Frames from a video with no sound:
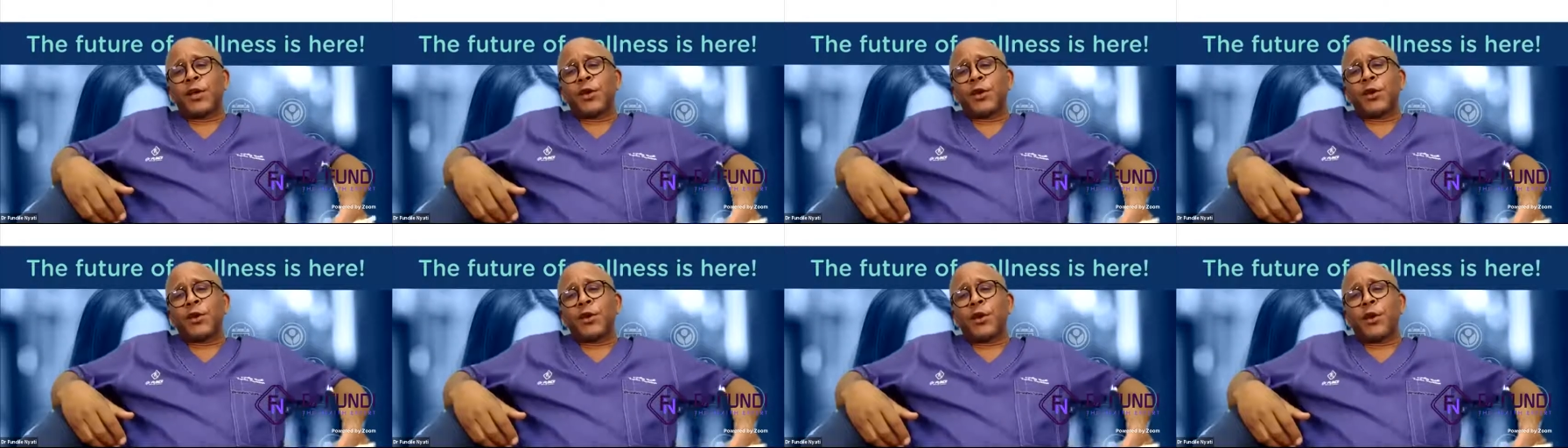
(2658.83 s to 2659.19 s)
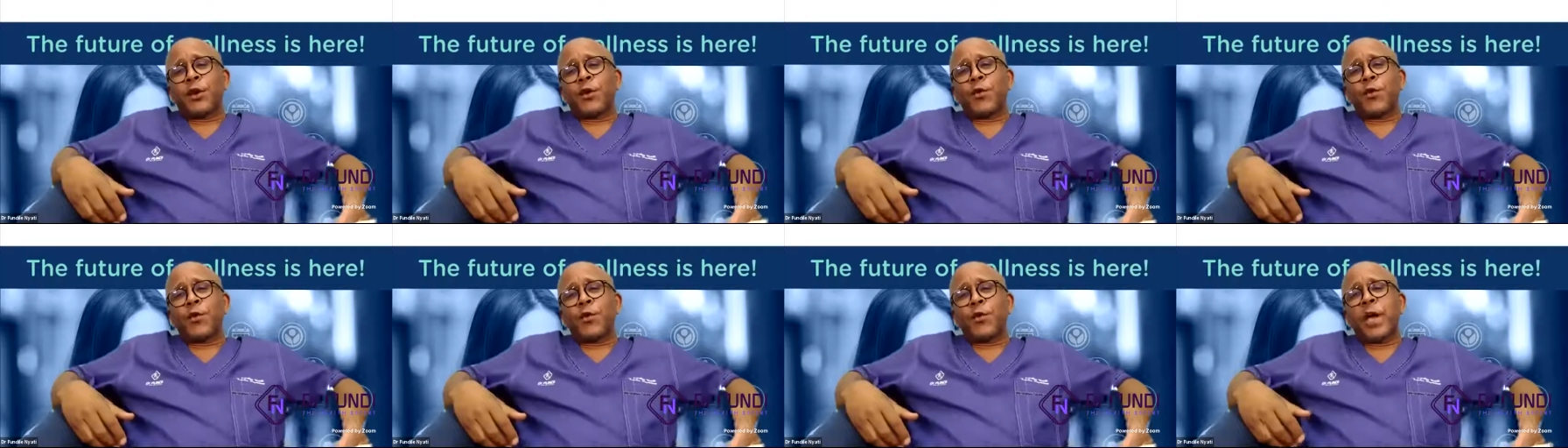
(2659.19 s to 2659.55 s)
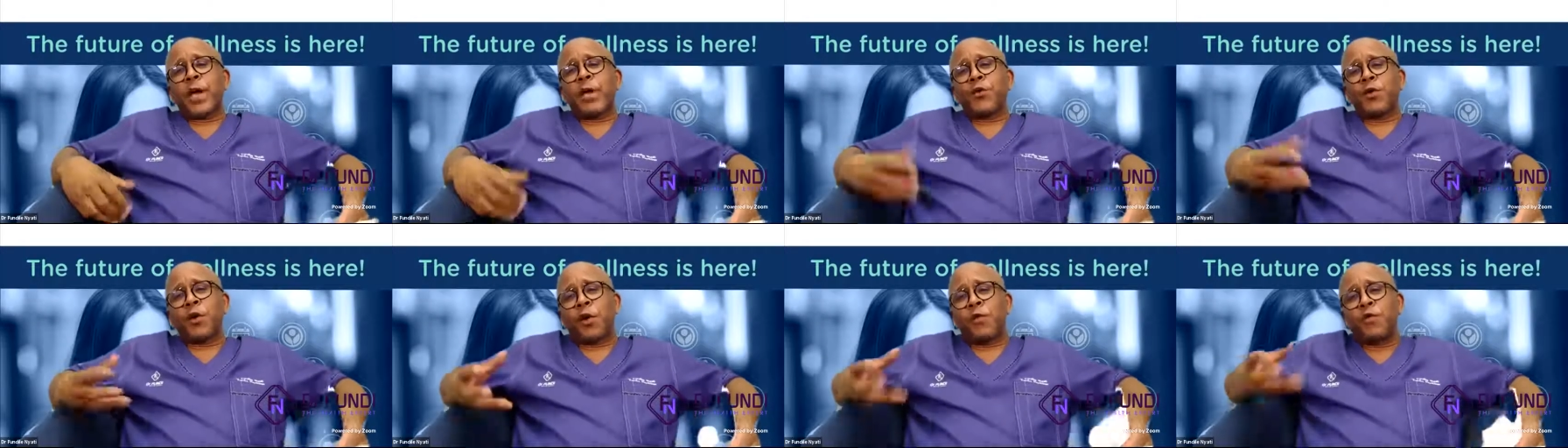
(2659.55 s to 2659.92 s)
your
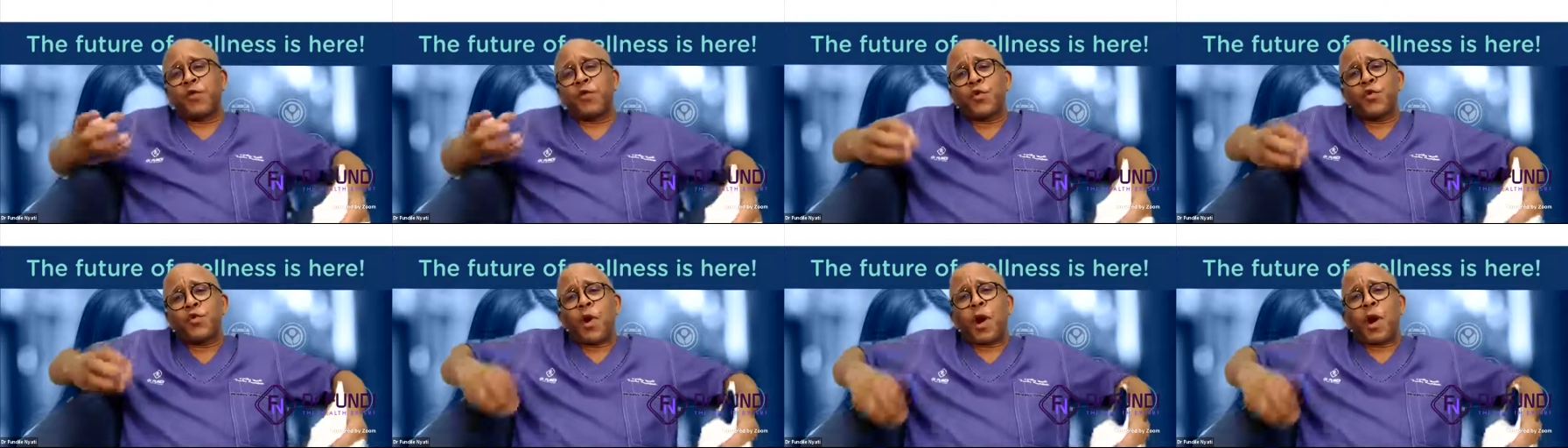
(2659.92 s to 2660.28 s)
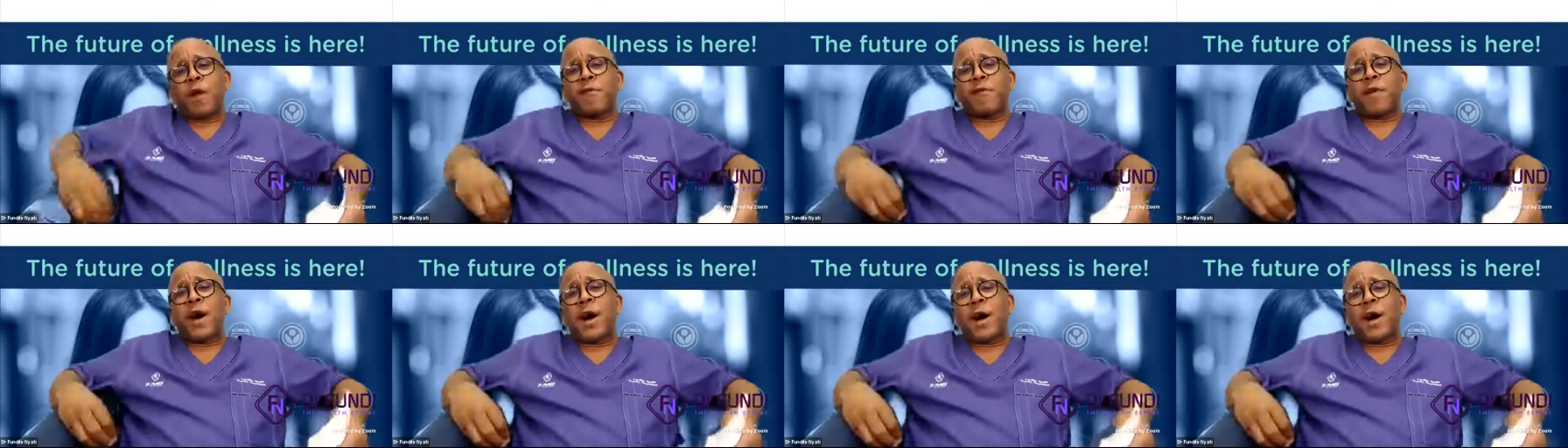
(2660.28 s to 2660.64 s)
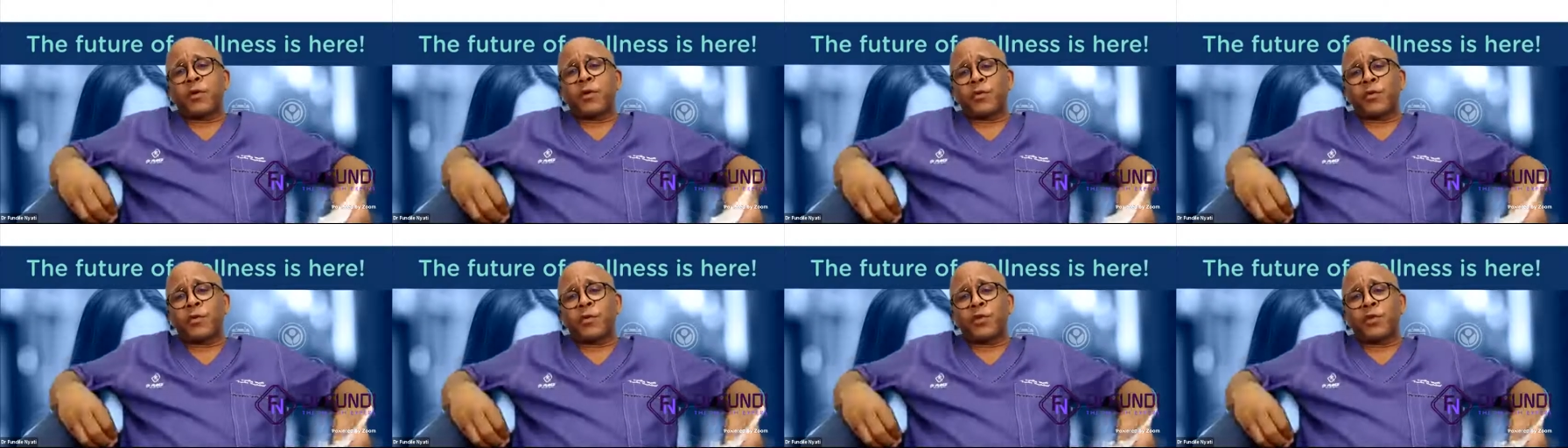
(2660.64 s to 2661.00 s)
view
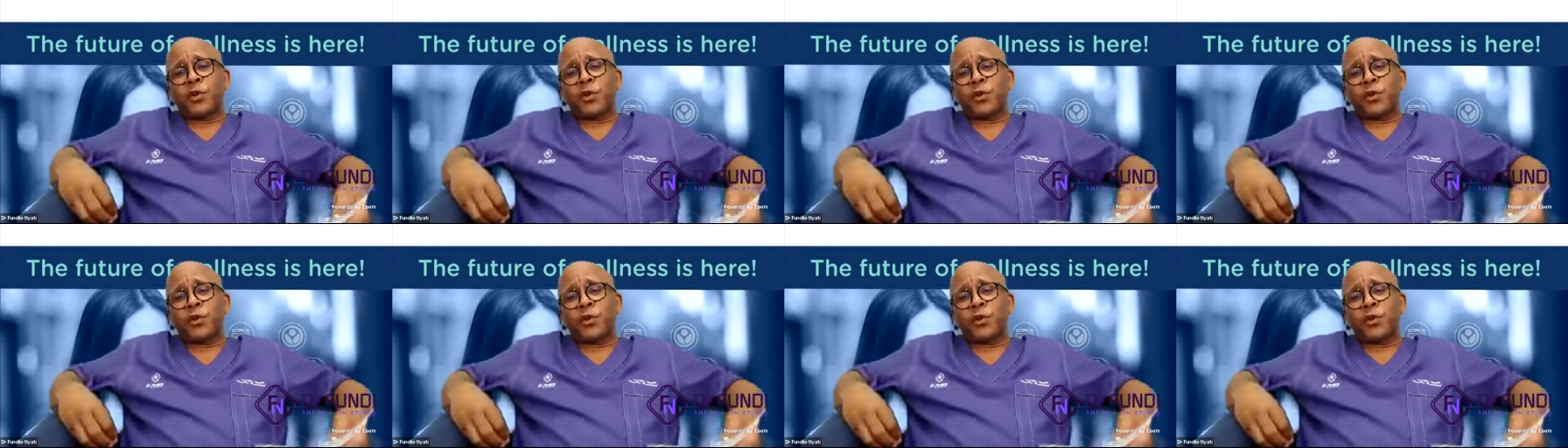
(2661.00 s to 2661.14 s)
around,